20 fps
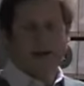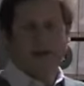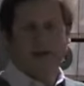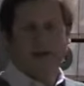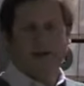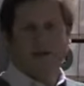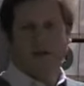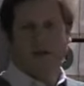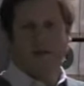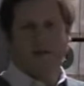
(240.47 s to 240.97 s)

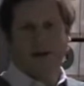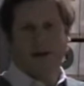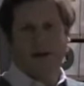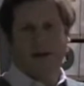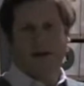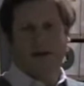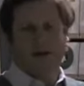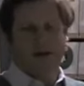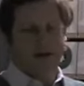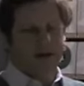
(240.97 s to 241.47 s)
this would be
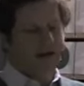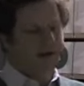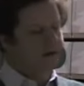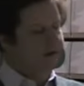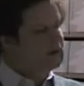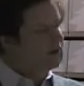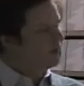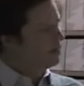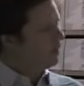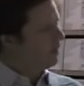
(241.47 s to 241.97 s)

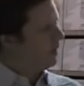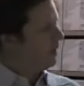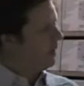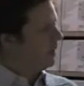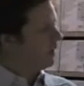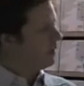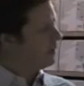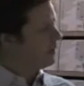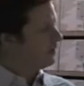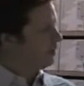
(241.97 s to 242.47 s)
this
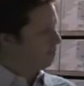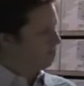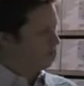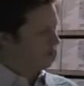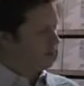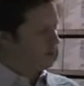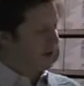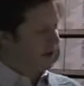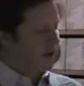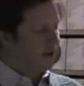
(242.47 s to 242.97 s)
piece, for
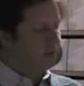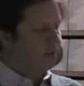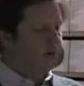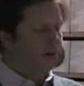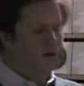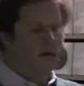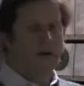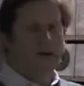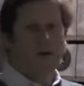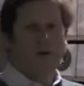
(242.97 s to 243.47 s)

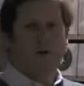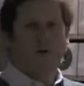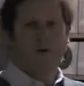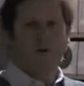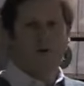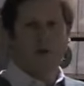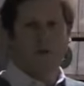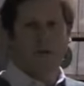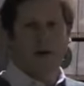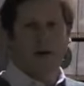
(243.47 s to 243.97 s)
example,
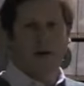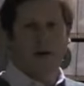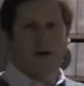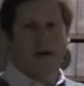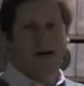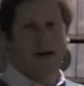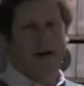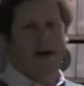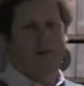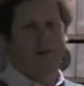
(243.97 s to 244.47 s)
would be
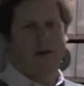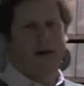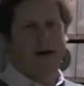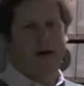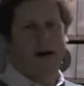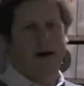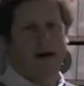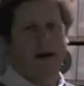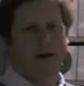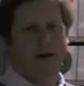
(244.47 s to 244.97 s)
graded
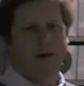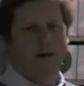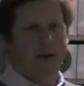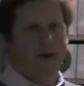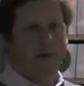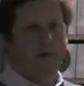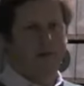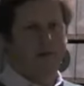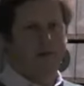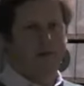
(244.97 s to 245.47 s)
by the
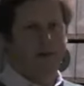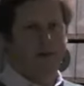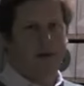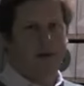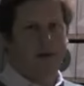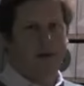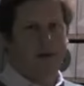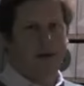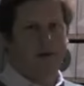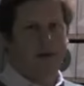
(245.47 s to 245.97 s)
Maple
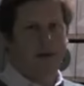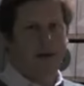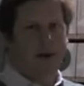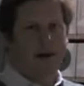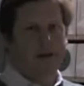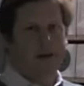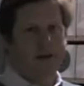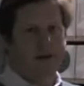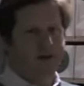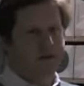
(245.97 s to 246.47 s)
Flooring
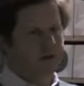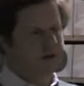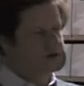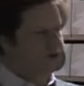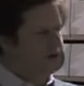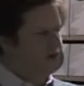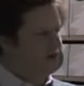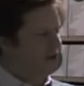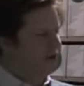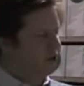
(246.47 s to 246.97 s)
Manufacturers
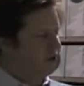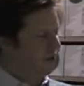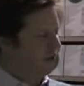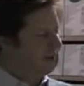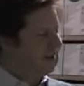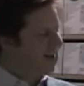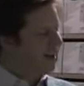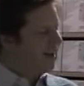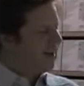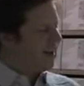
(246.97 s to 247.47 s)
Association
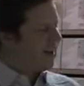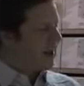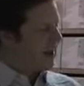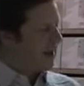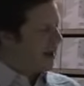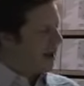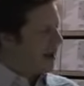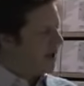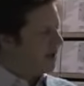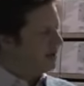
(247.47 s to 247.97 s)

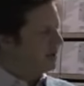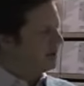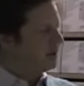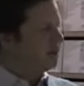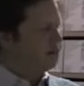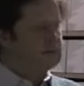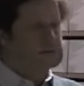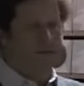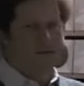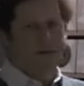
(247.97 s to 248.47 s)

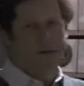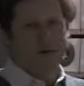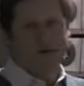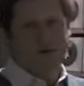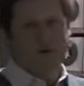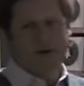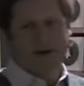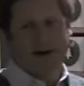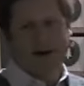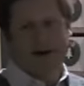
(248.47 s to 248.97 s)
as
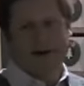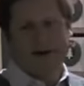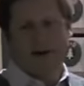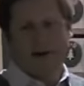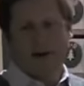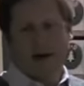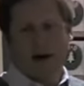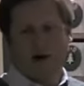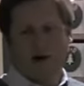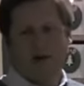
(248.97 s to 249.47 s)
first grade.
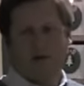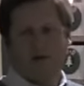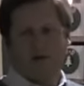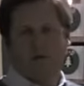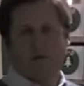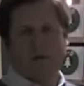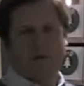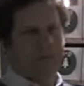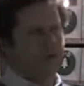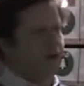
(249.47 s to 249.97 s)
However,
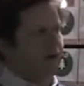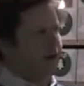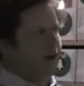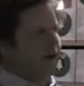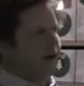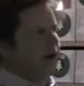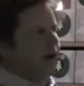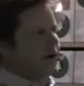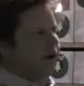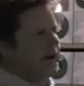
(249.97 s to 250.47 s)
we put it
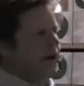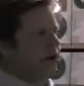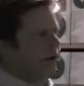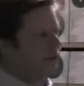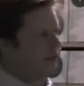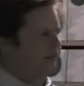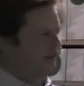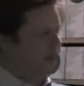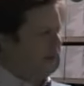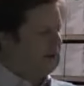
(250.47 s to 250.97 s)
in our
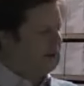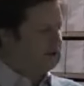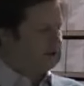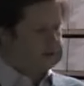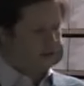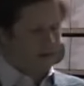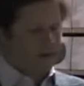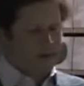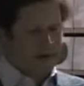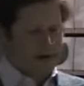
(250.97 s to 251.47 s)

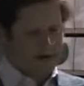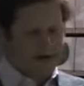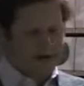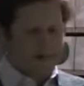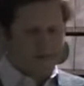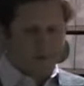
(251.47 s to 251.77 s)
conservation grade.